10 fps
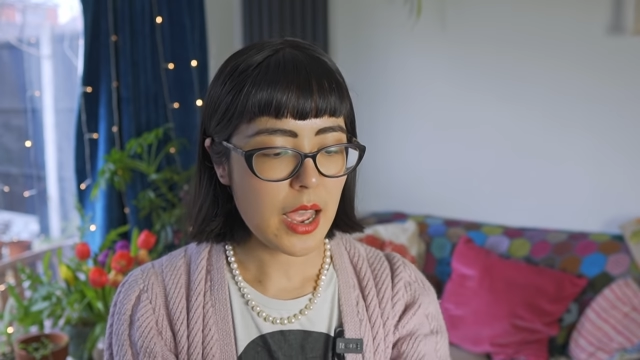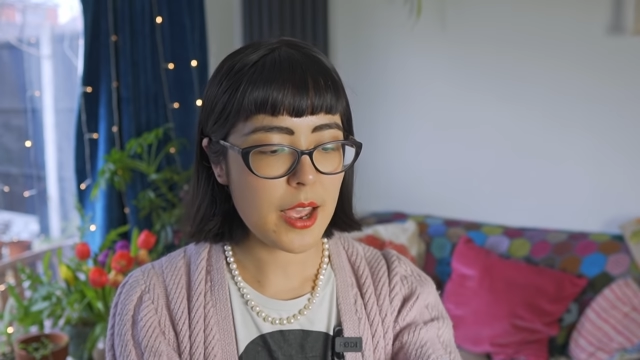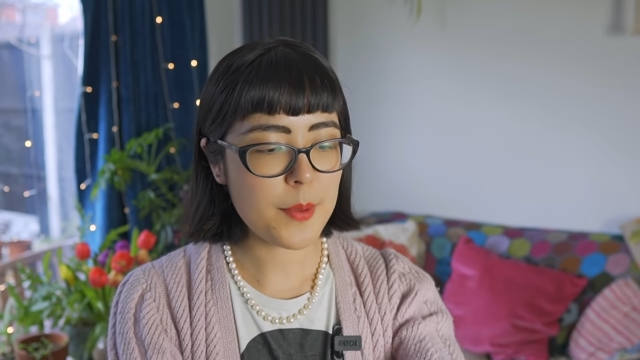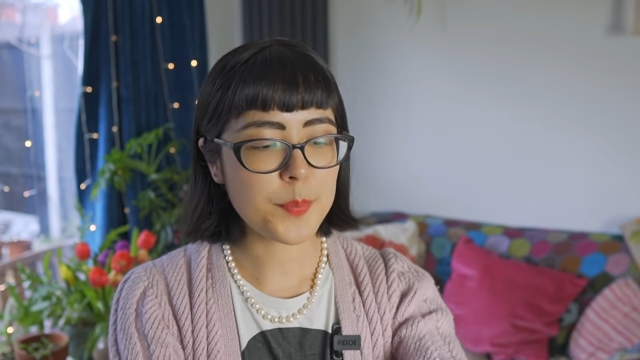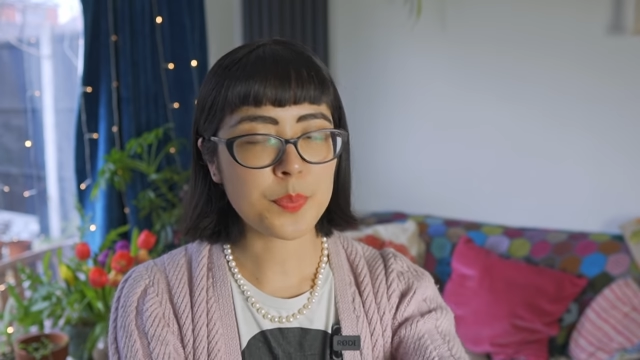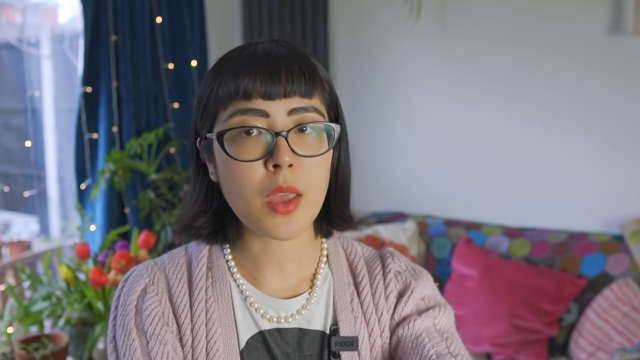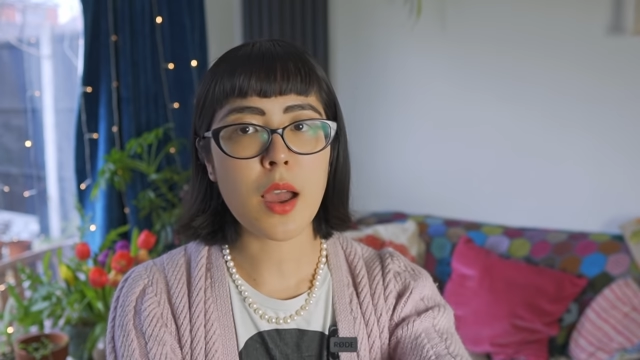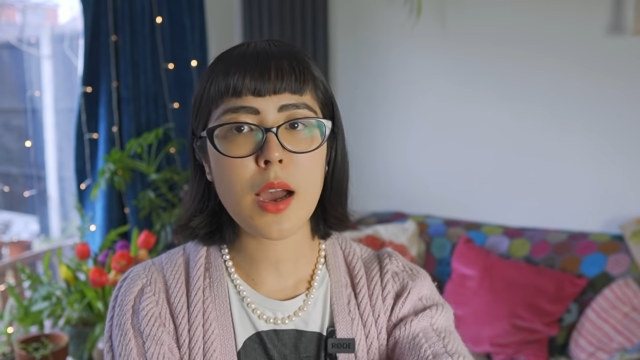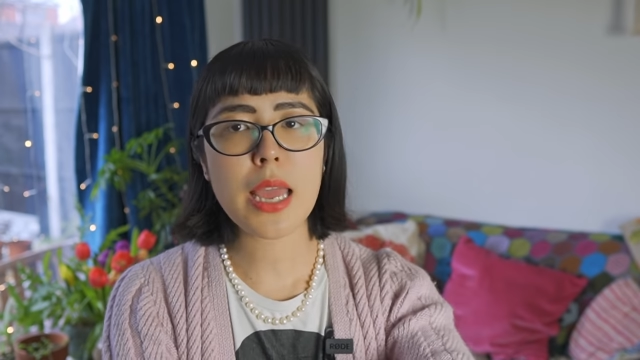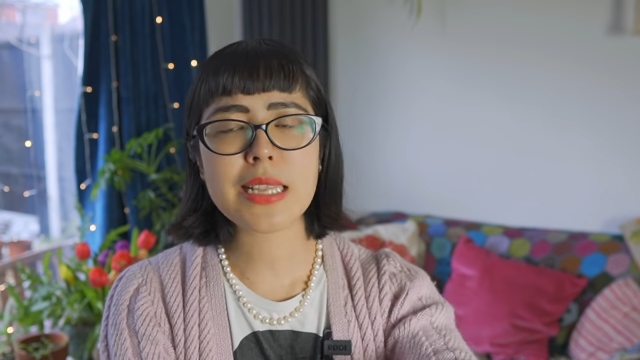Um,
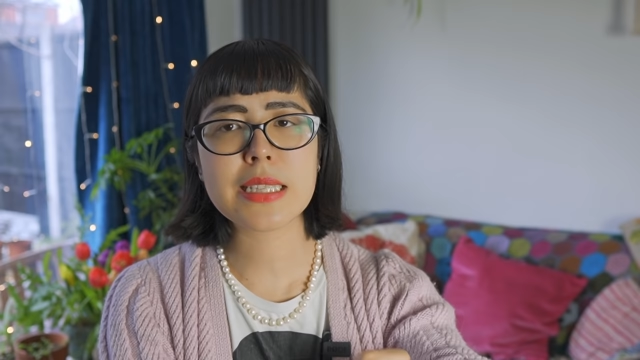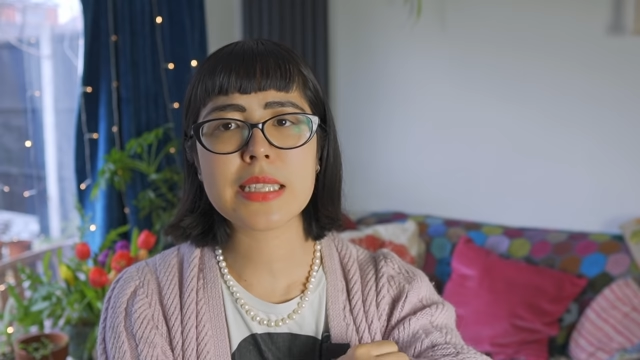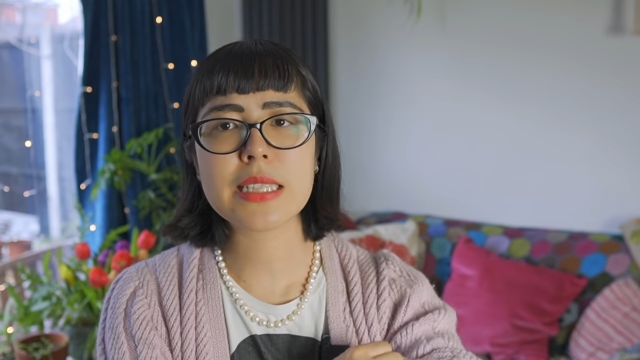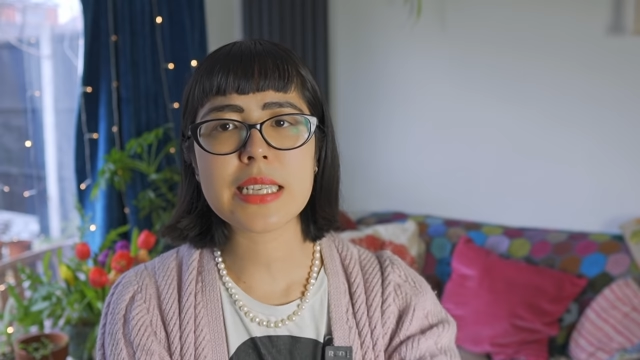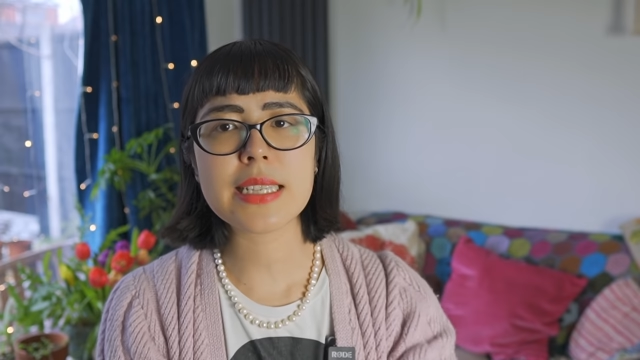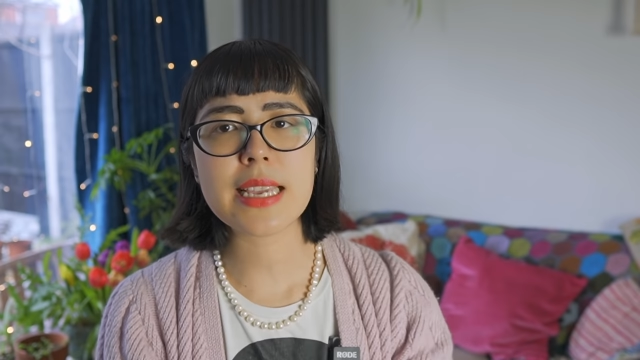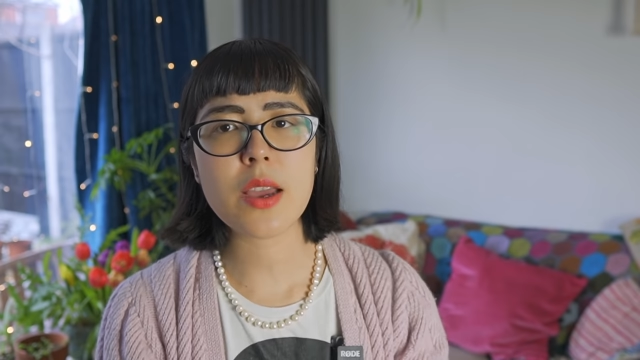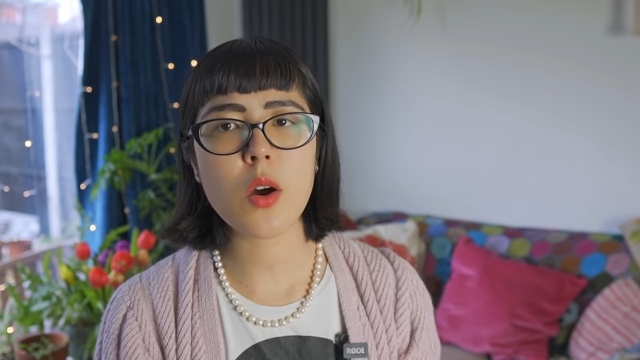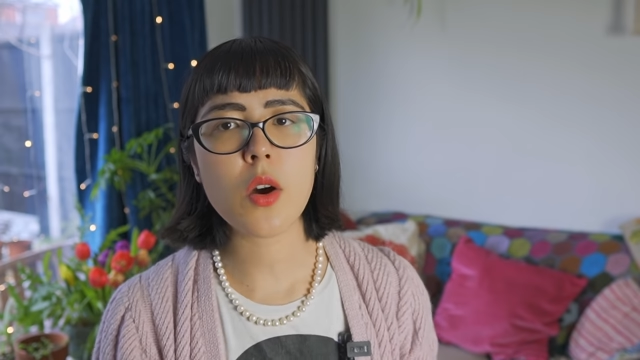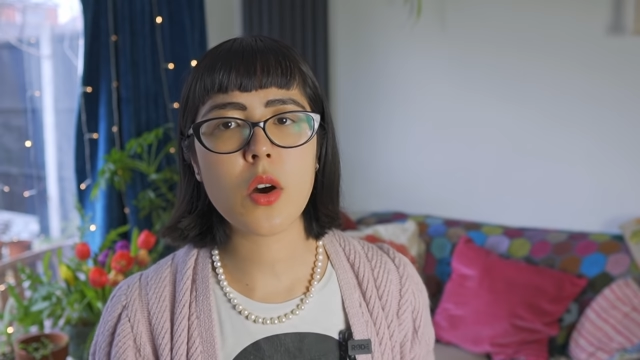I did
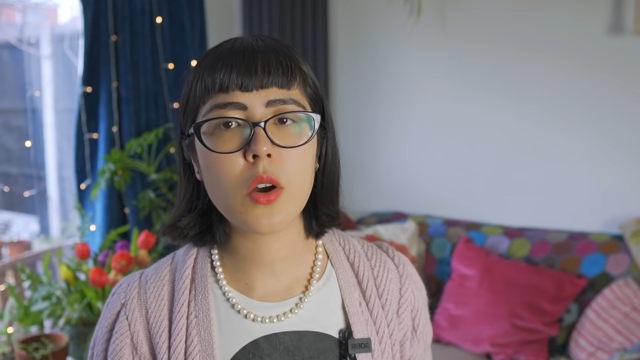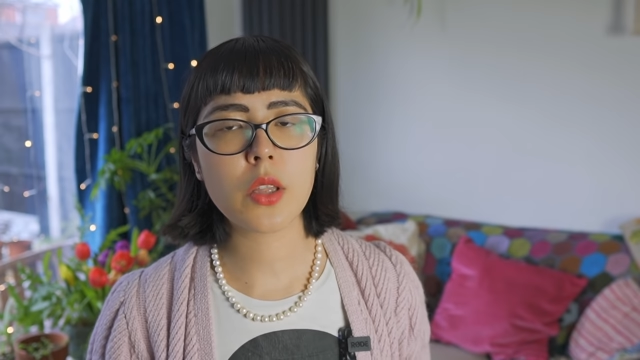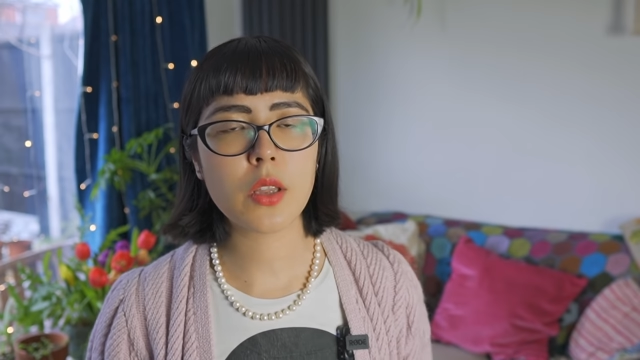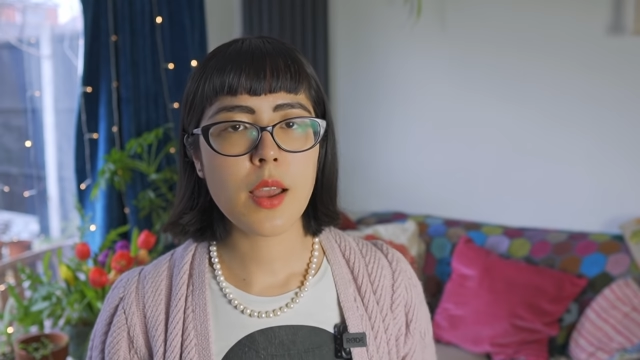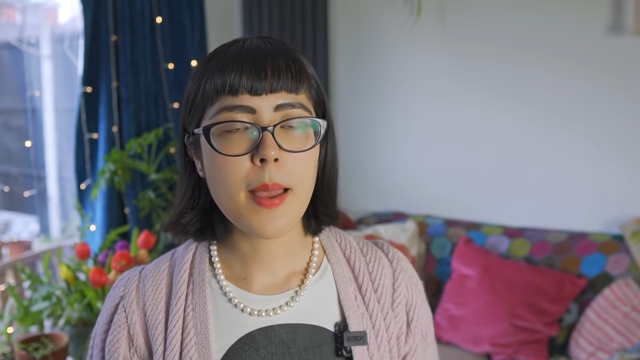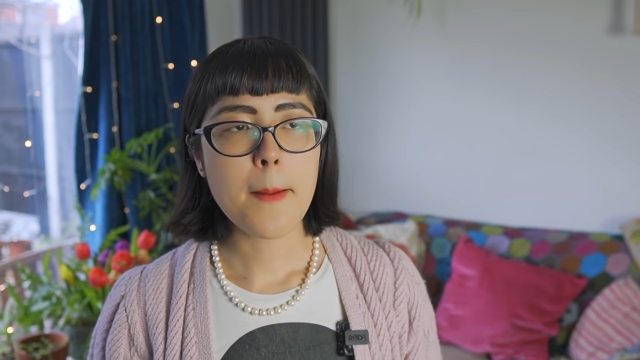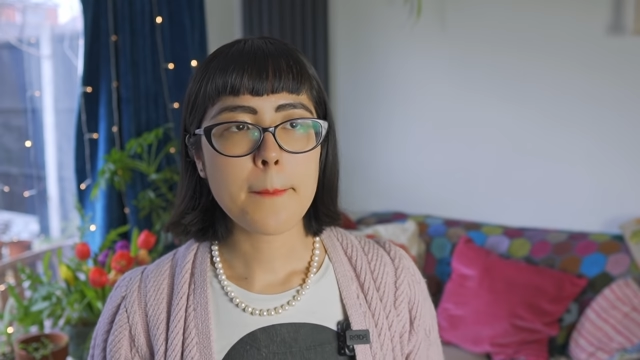it on